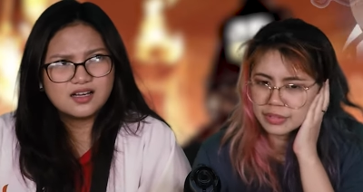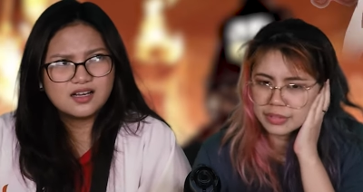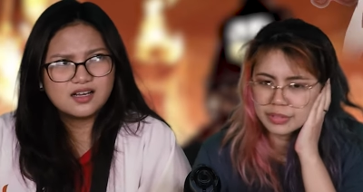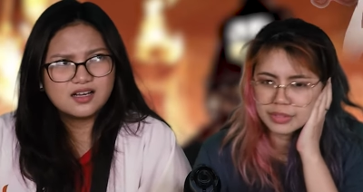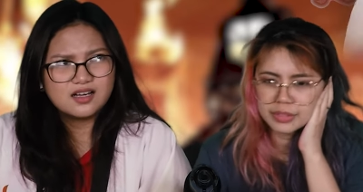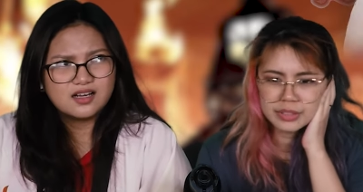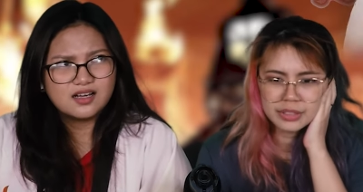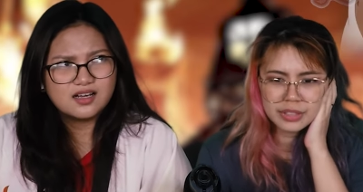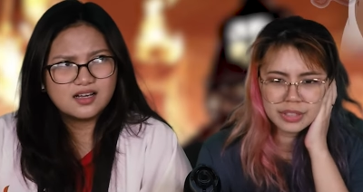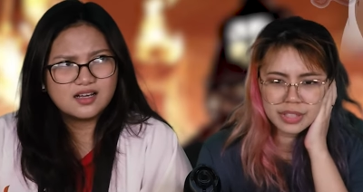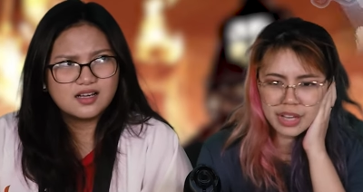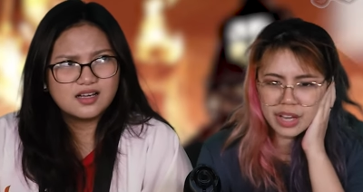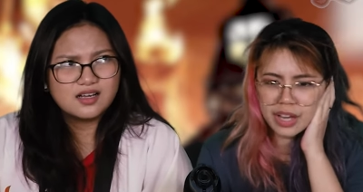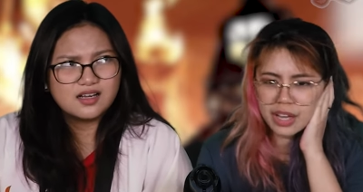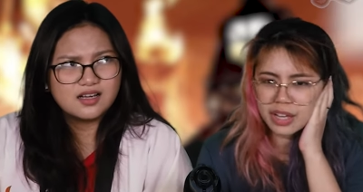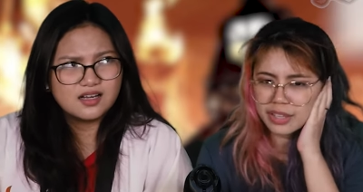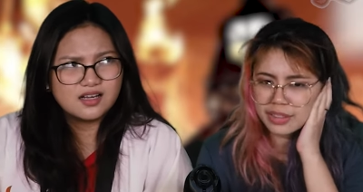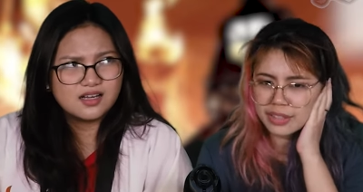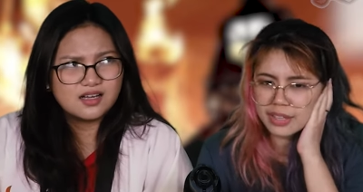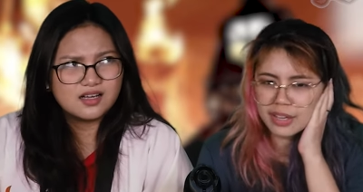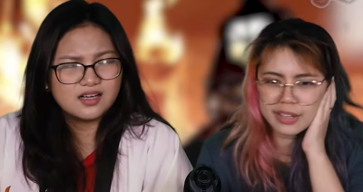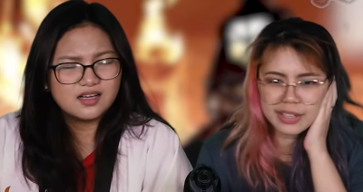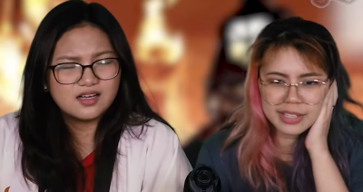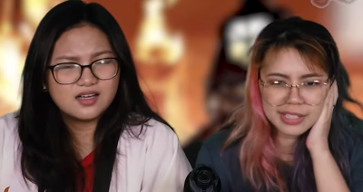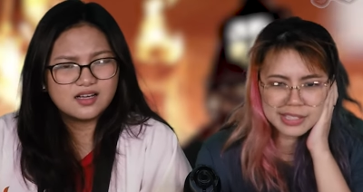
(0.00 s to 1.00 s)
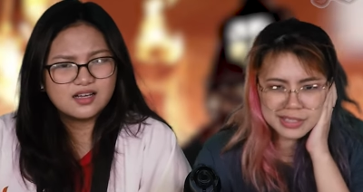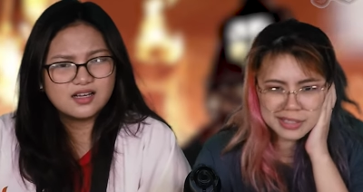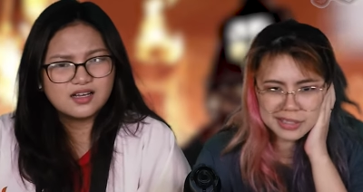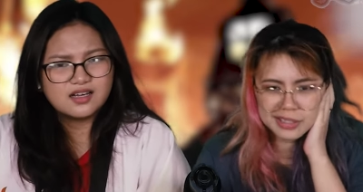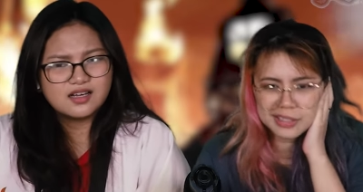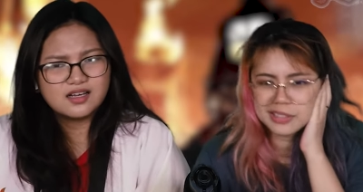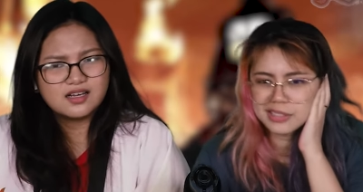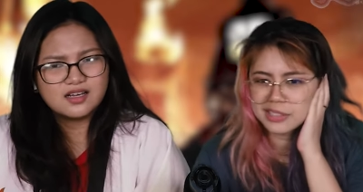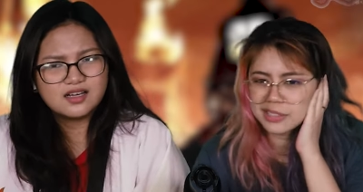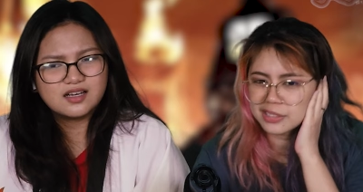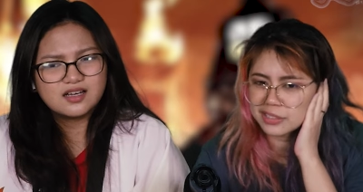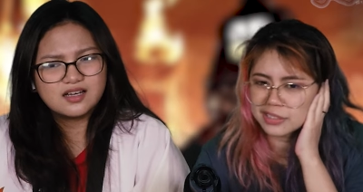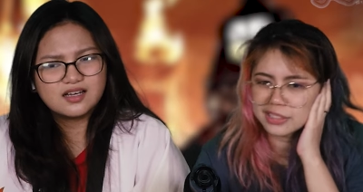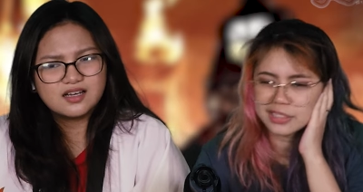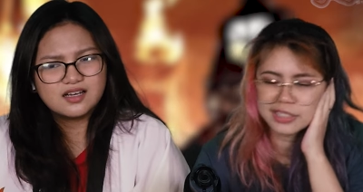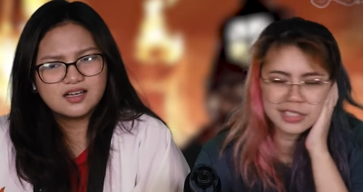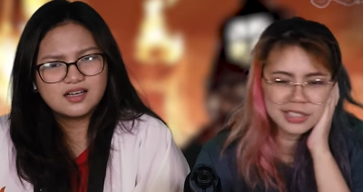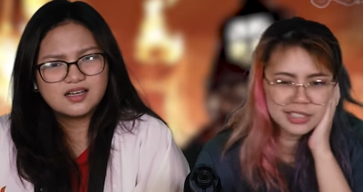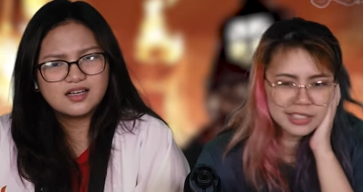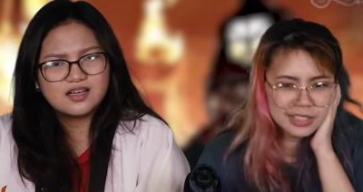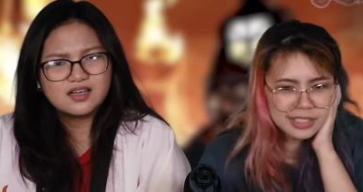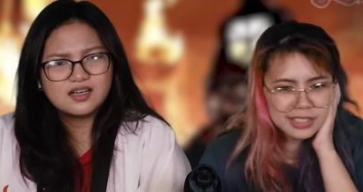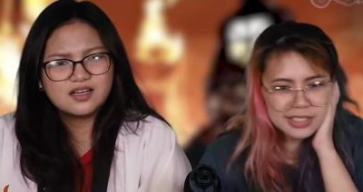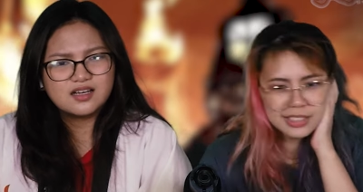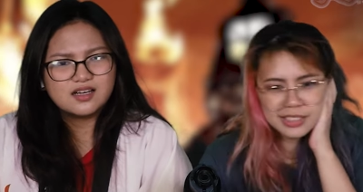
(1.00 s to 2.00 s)
Speaker 1: Yeah, hit that guitar, sir.
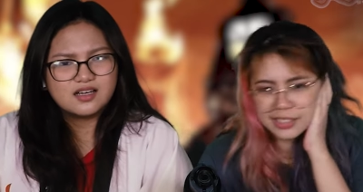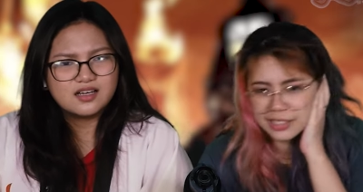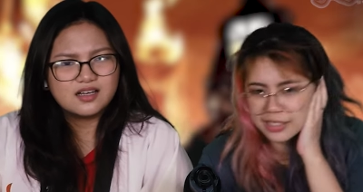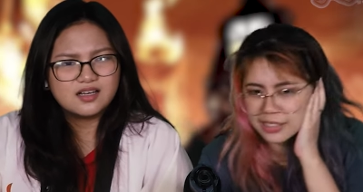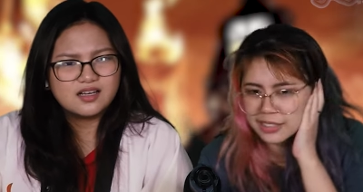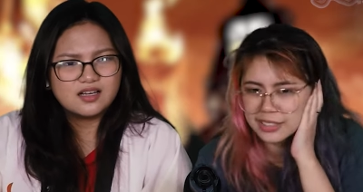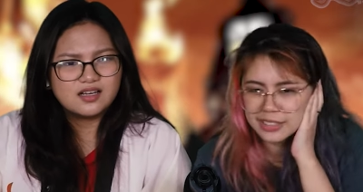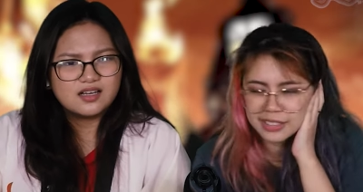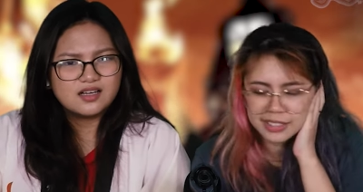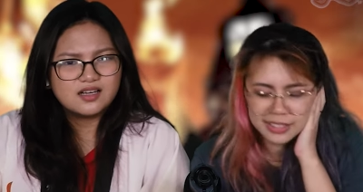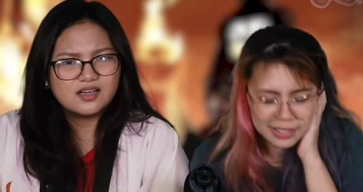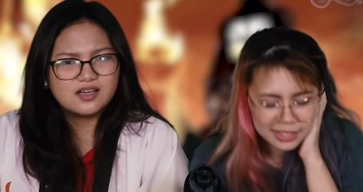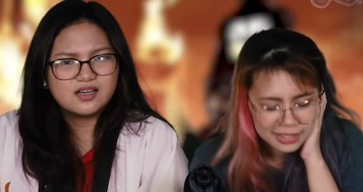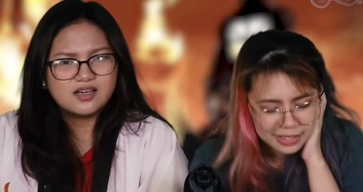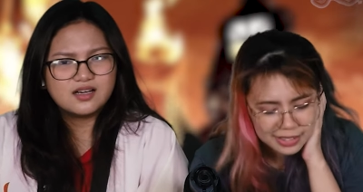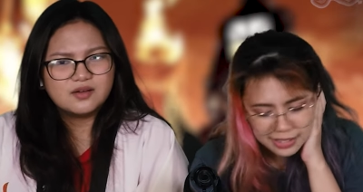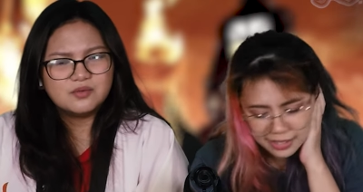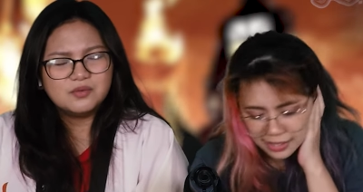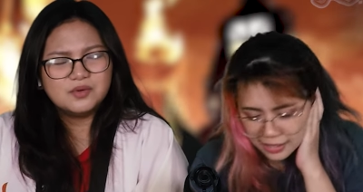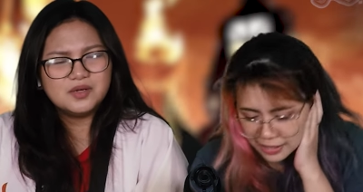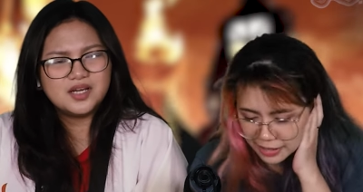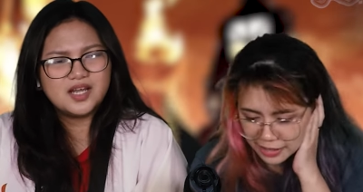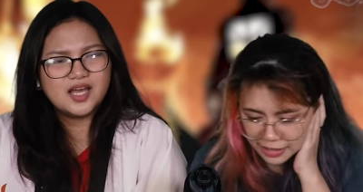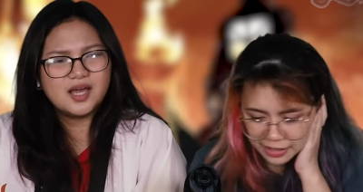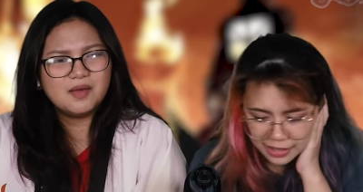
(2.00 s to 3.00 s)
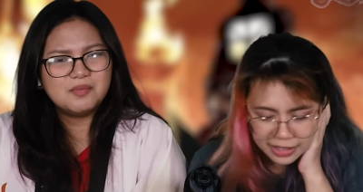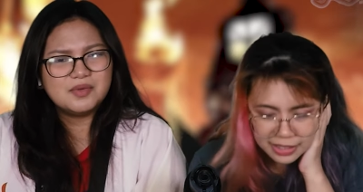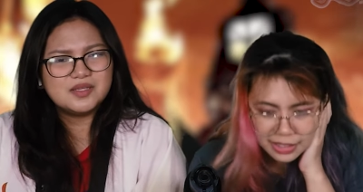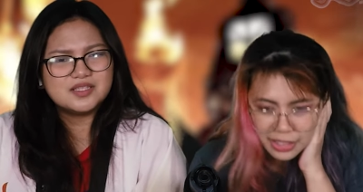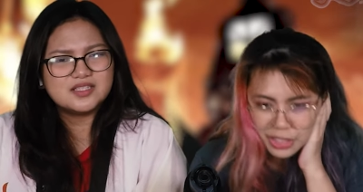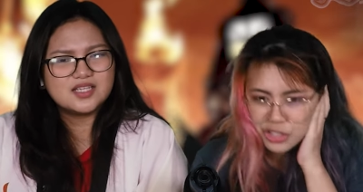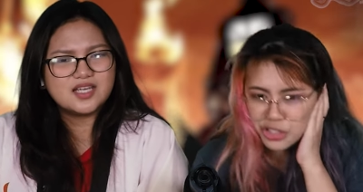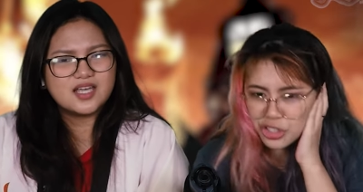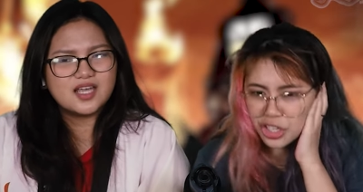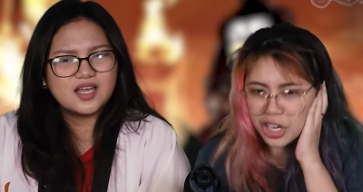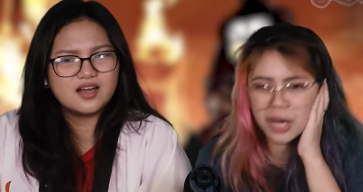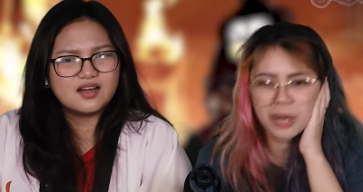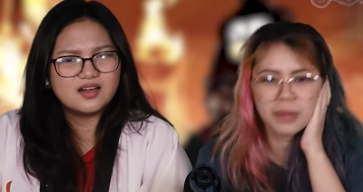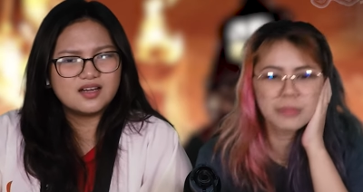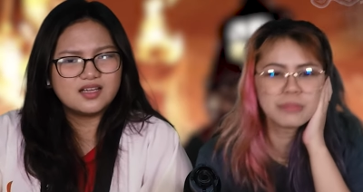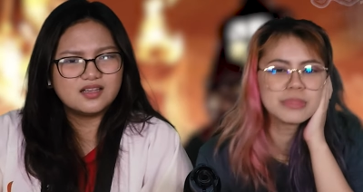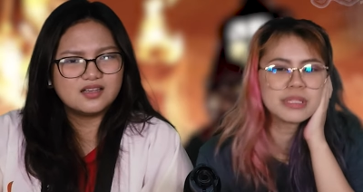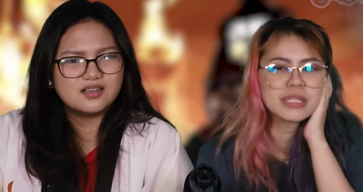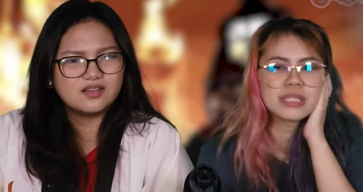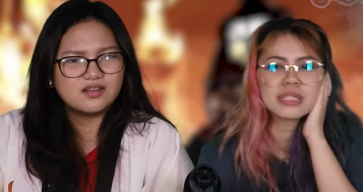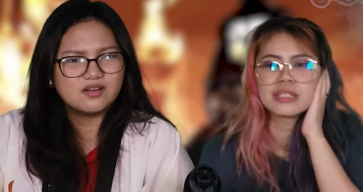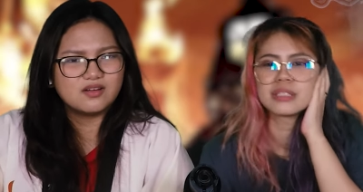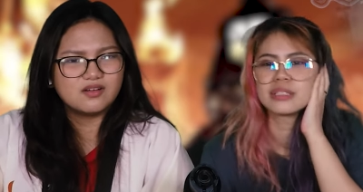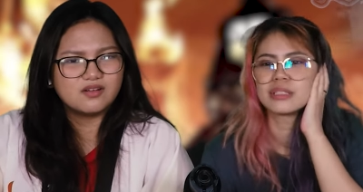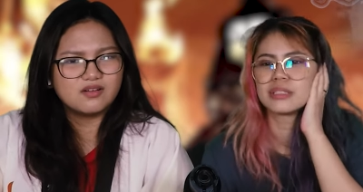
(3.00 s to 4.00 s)
Speaker 2: What happened to Eren,
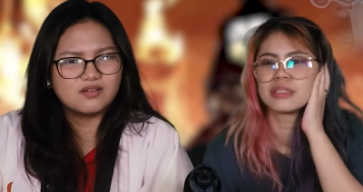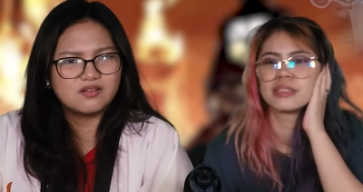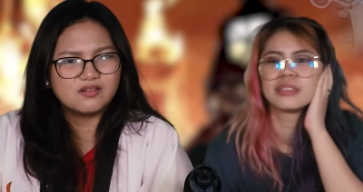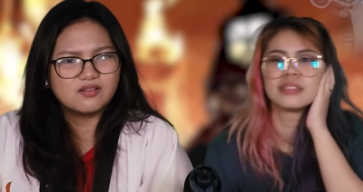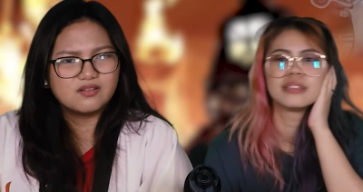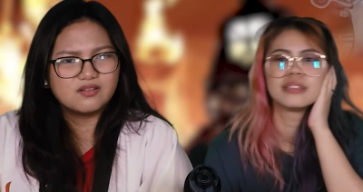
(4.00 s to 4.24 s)
though?